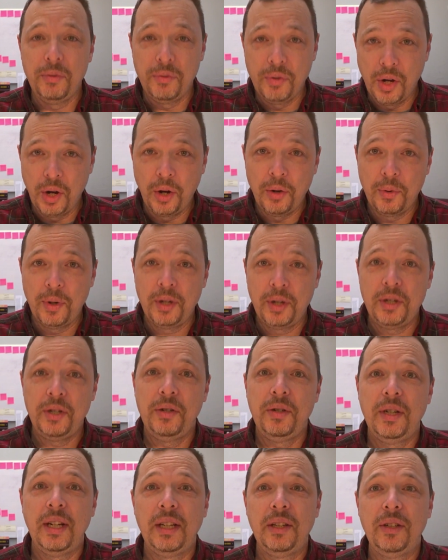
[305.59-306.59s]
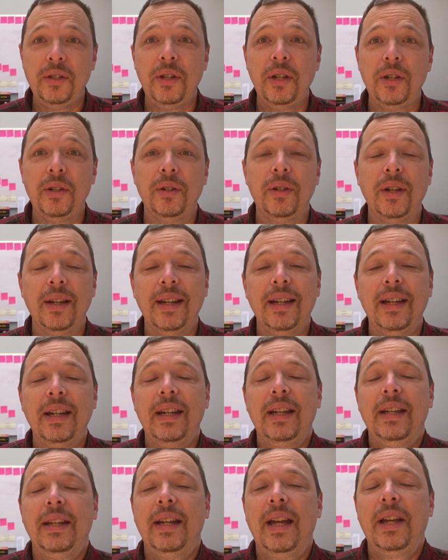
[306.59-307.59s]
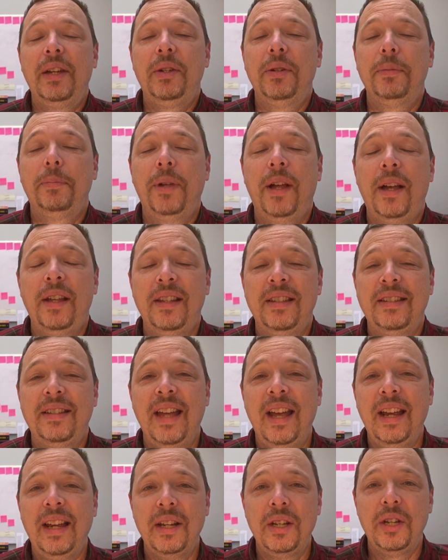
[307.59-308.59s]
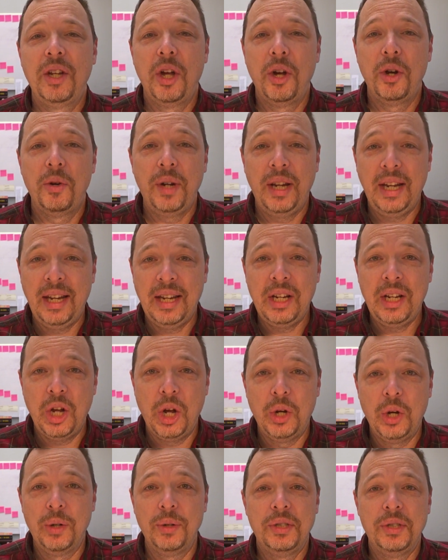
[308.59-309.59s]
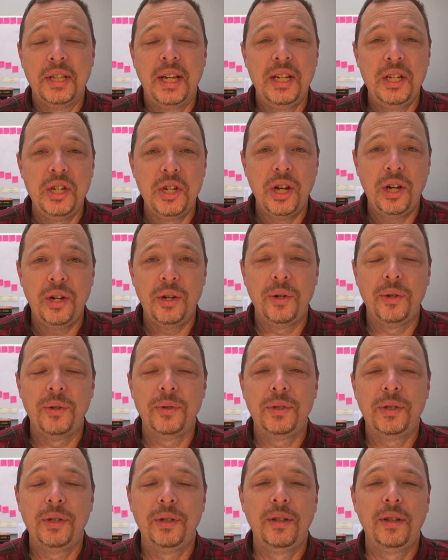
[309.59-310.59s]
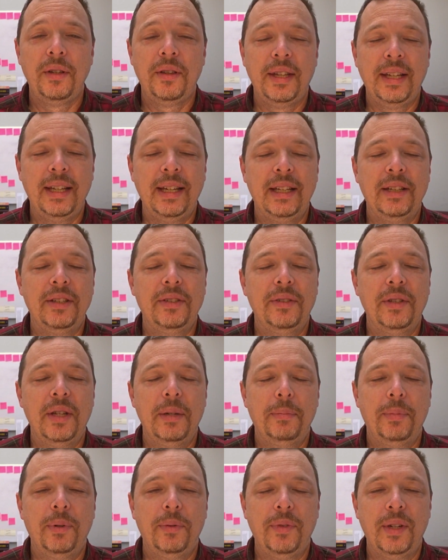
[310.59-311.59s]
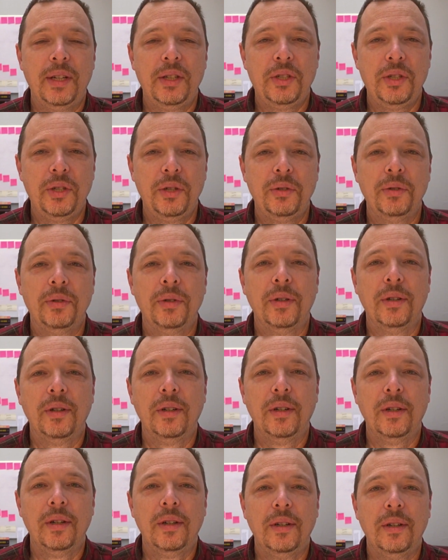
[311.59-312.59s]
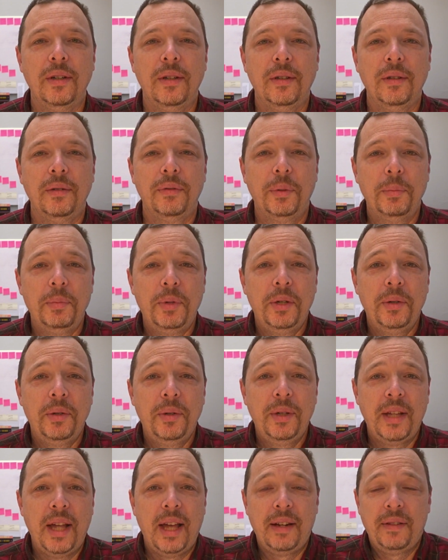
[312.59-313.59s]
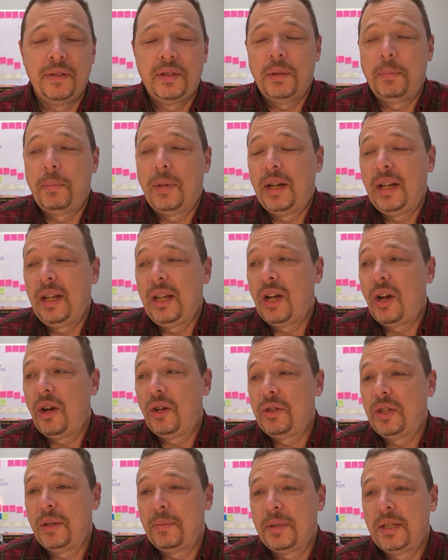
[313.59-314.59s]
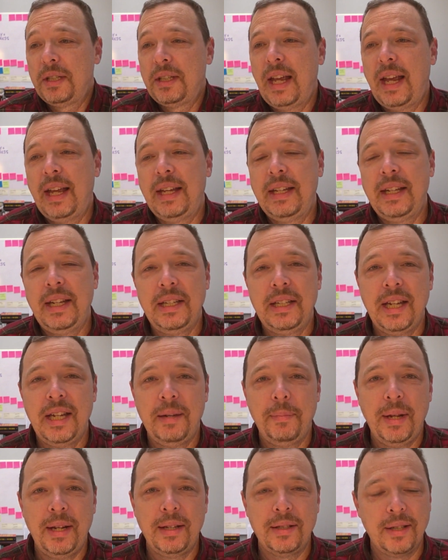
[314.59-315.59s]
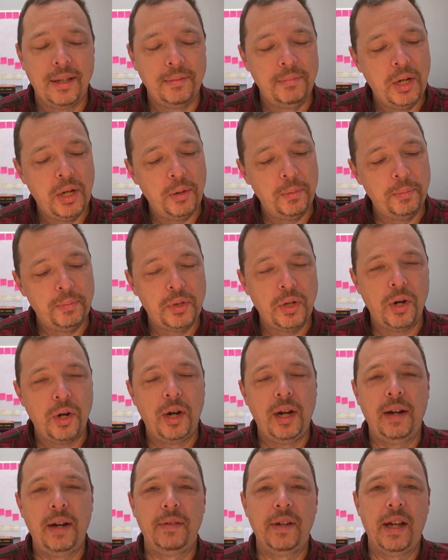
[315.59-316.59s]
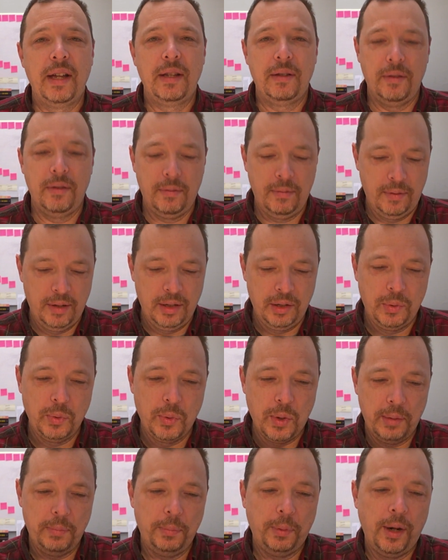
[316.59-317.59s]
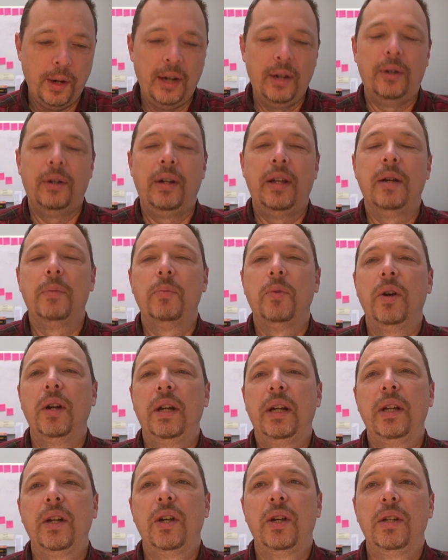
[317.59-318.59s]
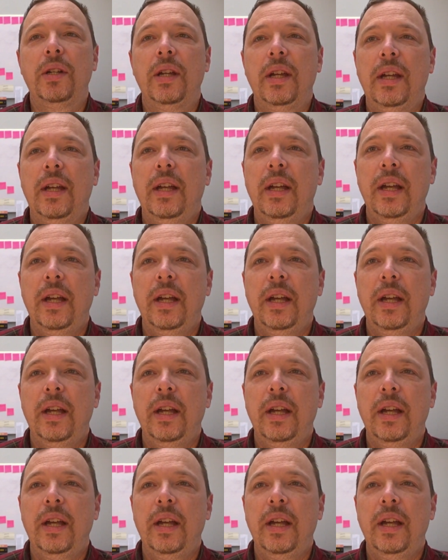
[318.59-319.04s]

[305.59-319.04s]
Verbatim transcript: You know what you need to do. Now you apply the second no, N-O, say no to the things that prevent you from doing that. If somebody calls you up and says, hey, I need 10 minutes, like, nope, sorry, I've got this one priority I'm working on.